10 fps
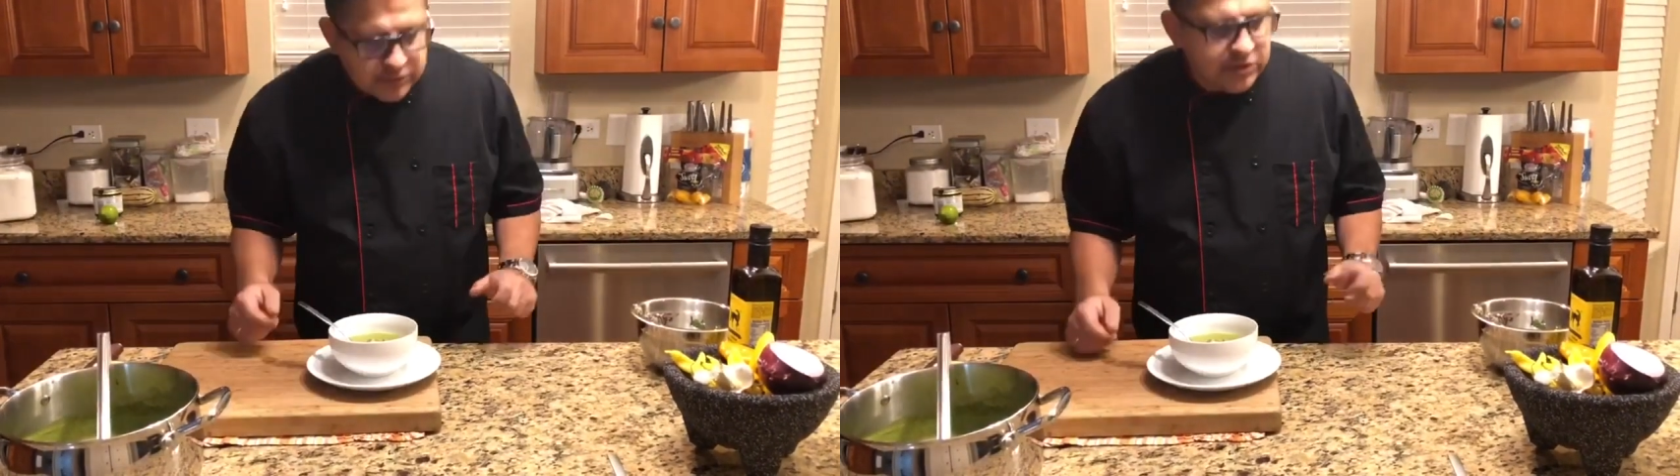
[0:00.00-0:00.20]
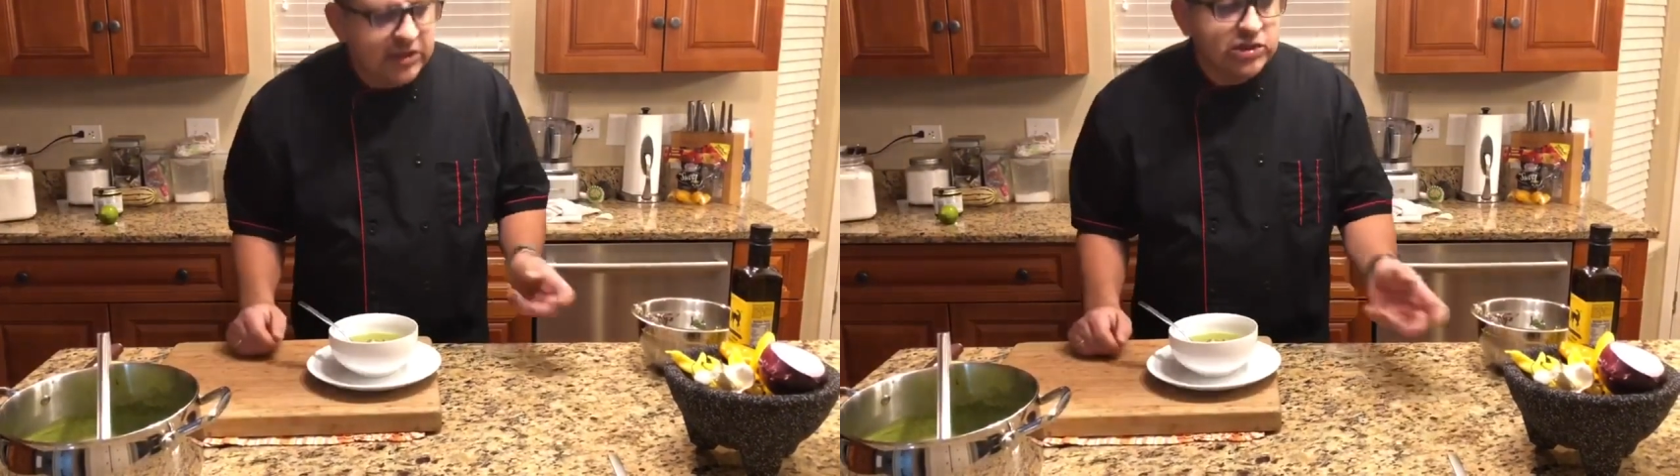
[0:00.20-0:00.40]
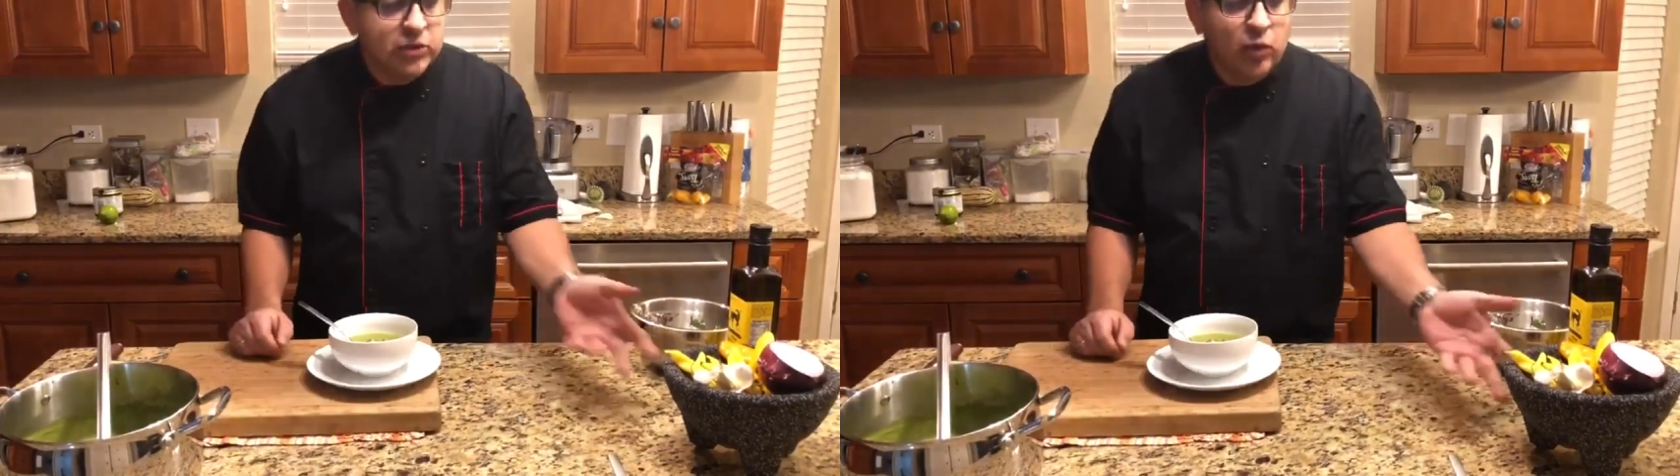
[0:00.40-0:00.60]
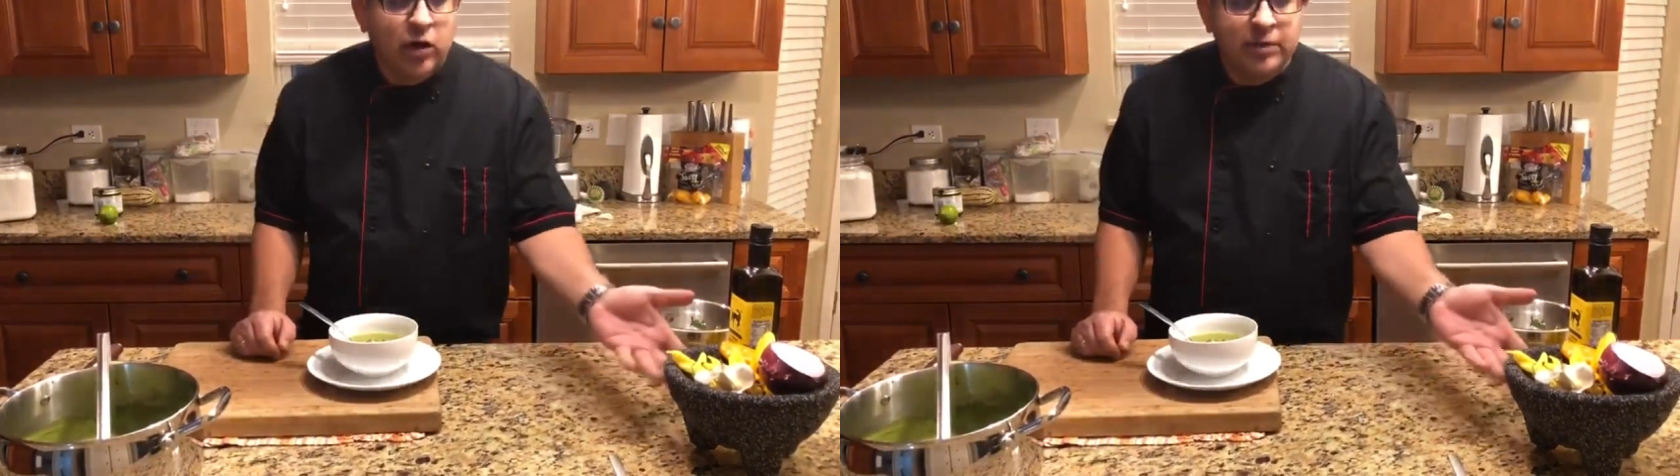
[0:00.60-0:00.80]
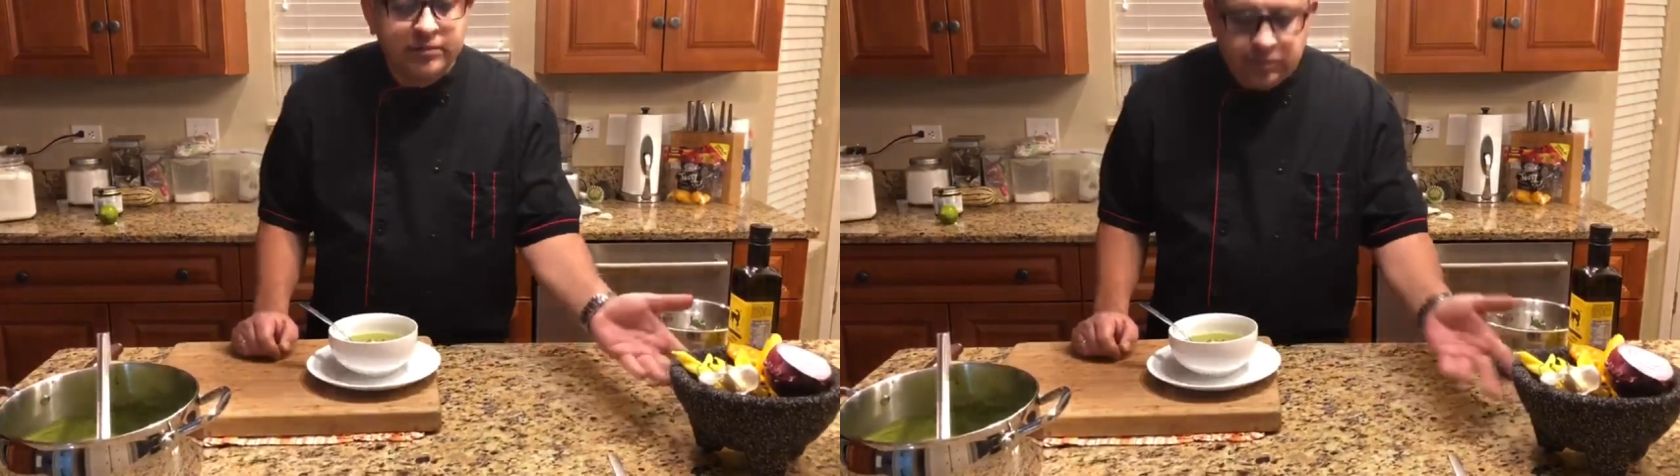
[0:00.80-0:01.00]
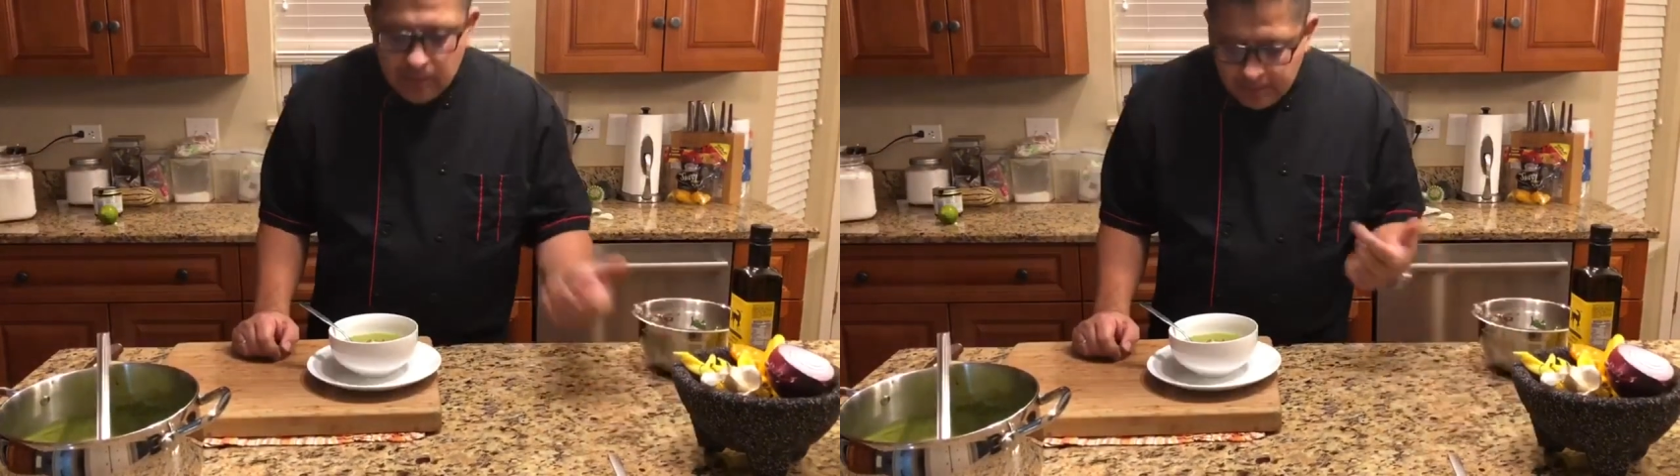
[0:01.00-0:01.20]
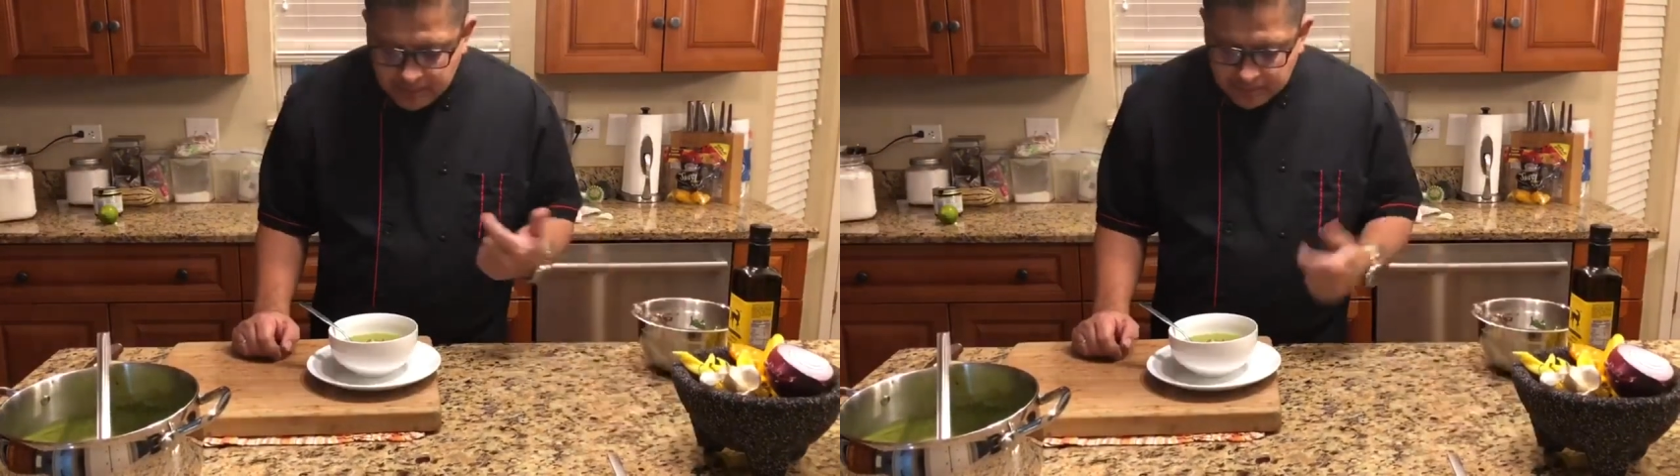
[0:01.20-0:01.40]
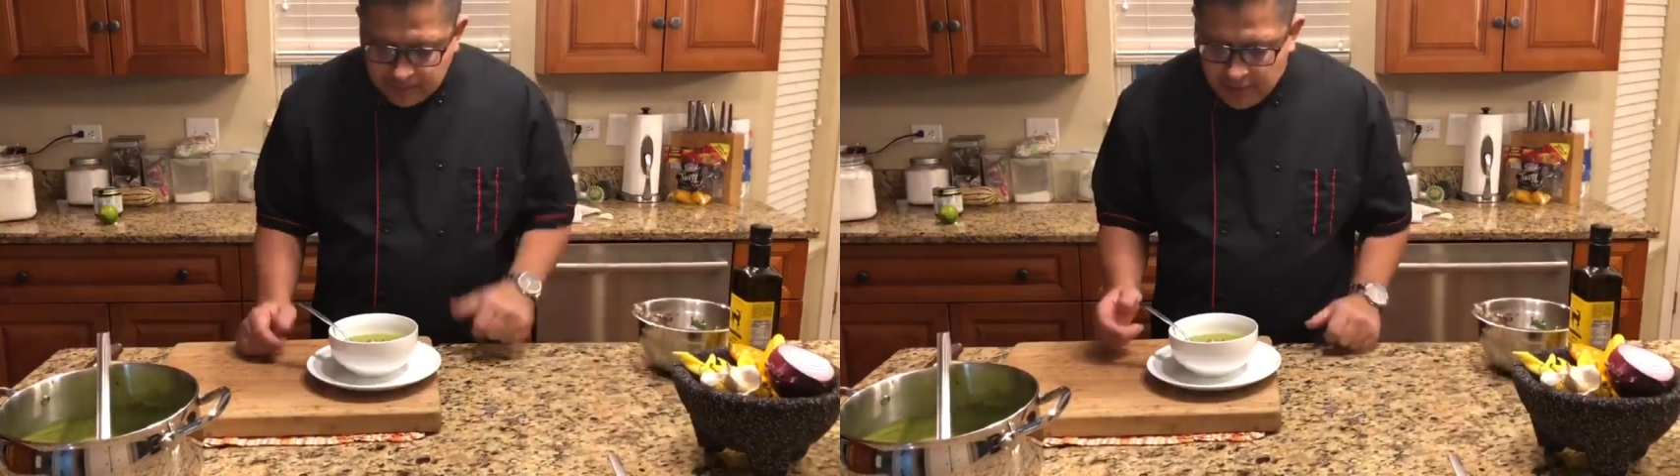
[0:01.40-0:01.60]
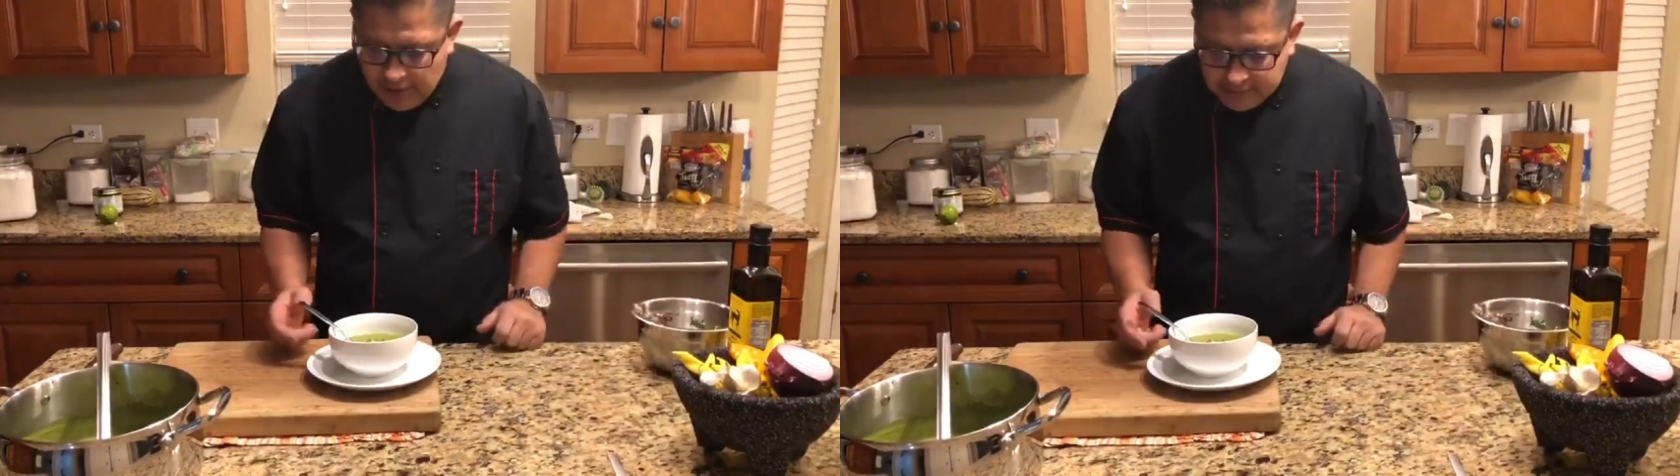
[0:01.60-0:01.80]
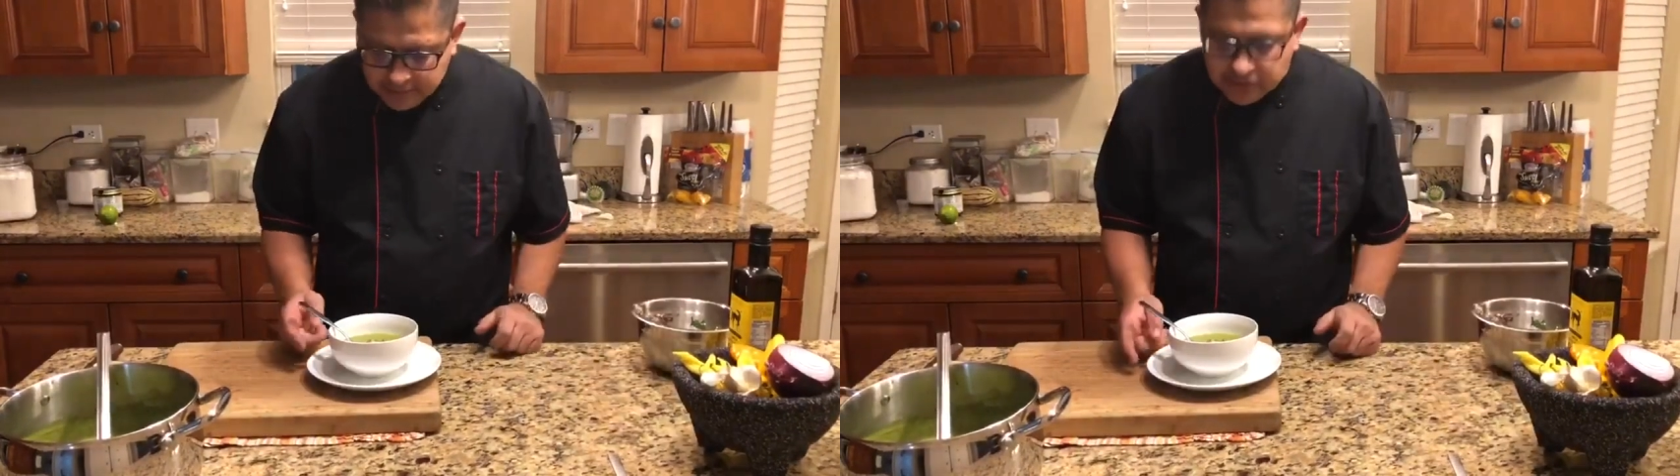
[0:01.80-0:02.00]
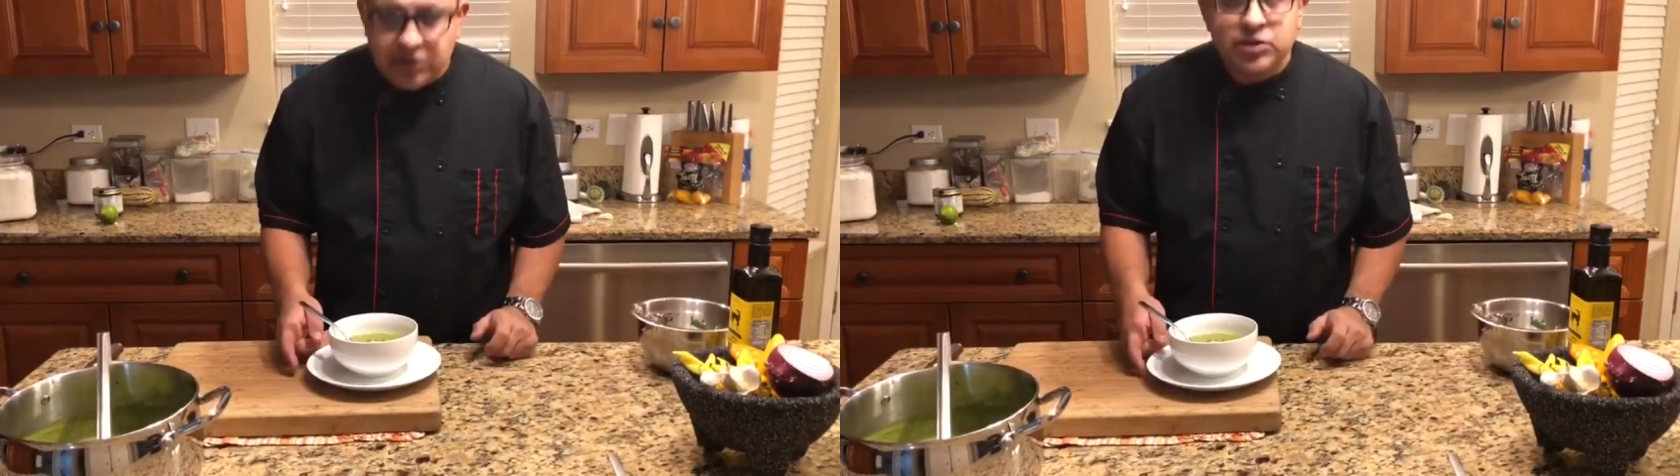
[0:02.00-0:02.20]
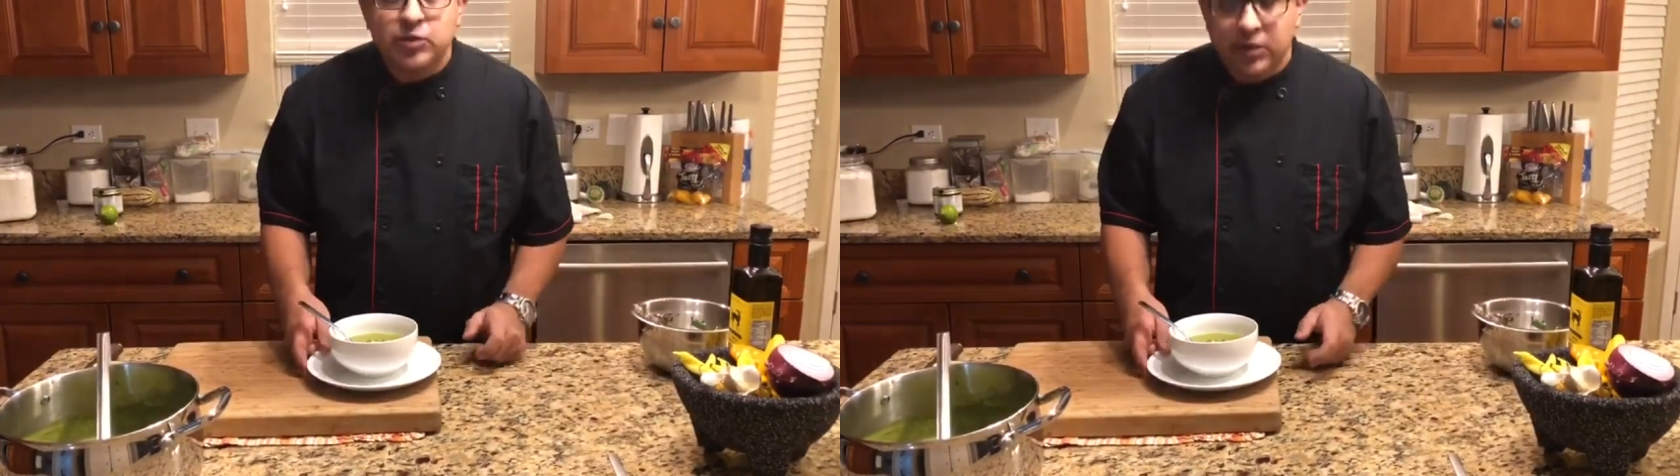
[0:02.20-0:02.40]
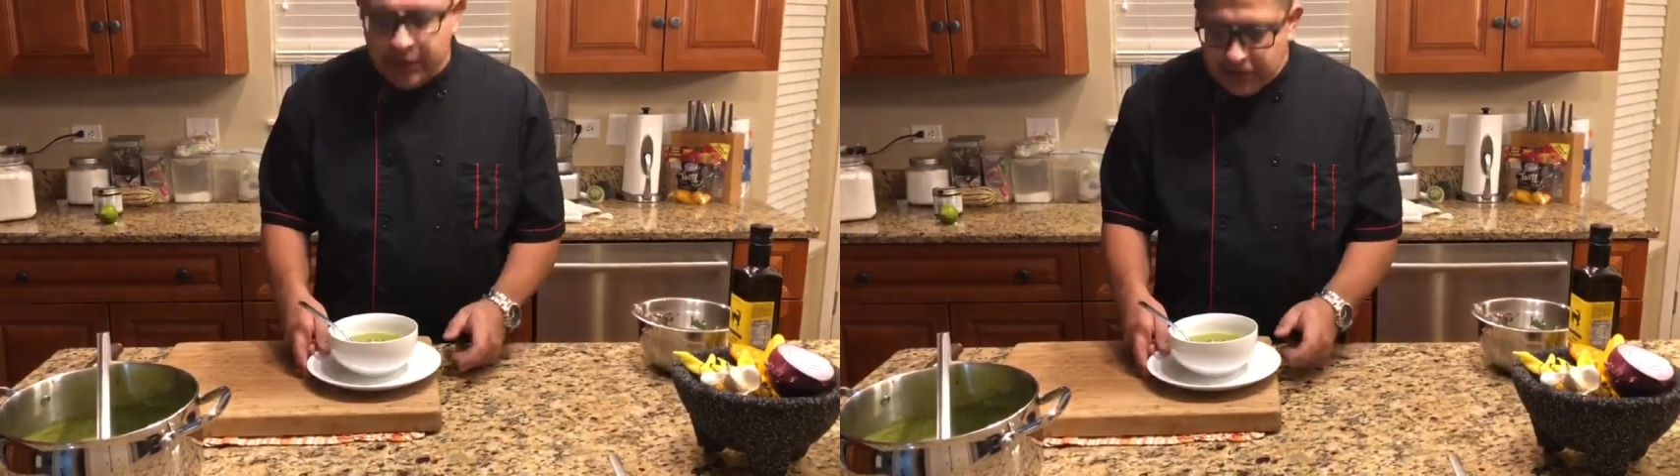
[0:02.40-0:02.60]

Nice and warm and